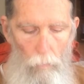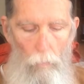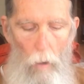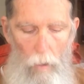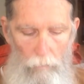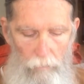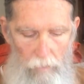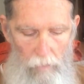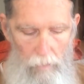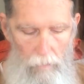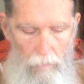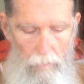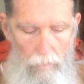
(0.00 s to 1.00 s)

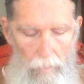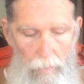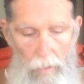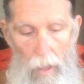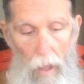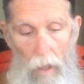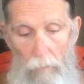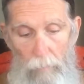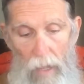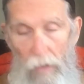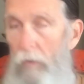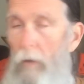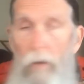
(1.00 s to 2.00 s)
Rossi.
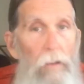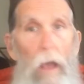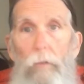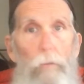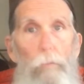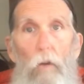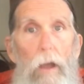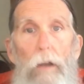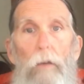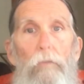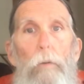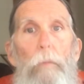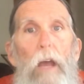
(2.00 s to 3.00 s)
And she's got some great
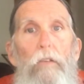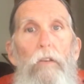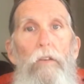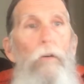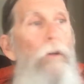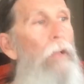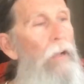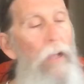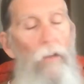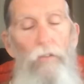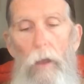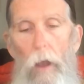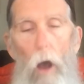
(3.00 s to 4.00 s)
information too. And like I
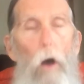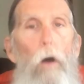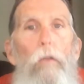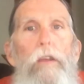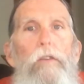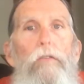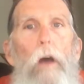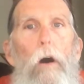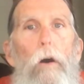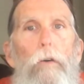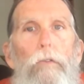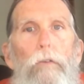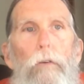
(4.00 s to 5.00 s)
say, all these
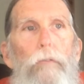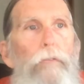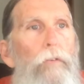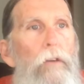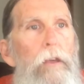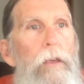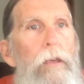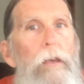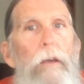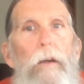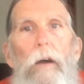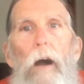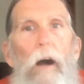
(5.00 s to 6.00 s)
talks are free.
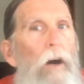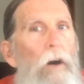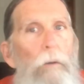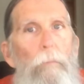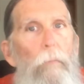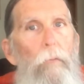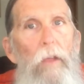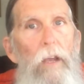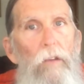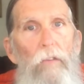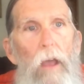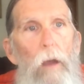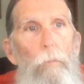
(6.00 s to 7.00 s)
The
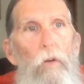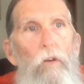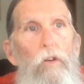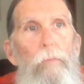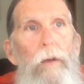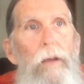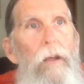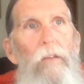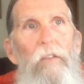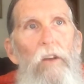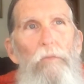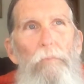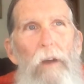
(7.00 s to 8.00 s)
Exam Room,
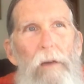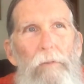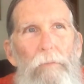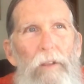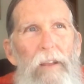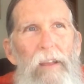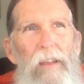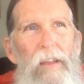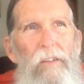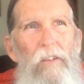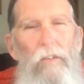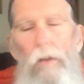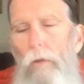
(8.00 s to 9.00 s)
there's probably,
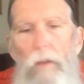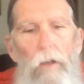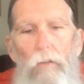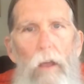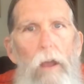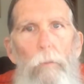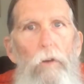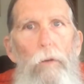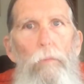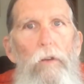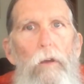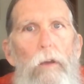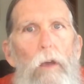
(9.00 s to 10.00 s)
just on the Exam
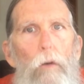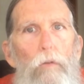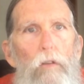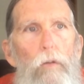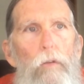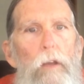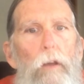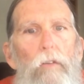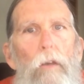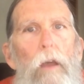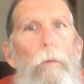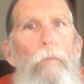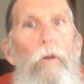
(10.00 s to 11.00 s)
Room, you could go to the
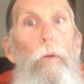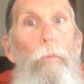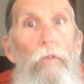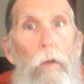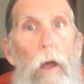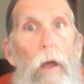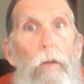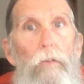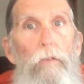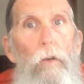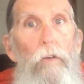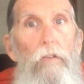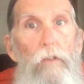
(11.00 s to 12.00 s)
Exam Room site,
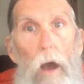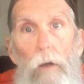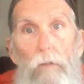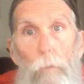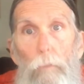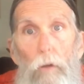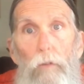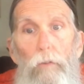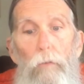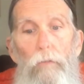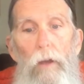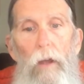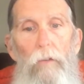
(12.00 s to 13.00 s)
search Dr.
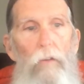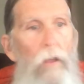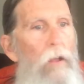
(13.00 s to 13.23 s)
Bulsevitz.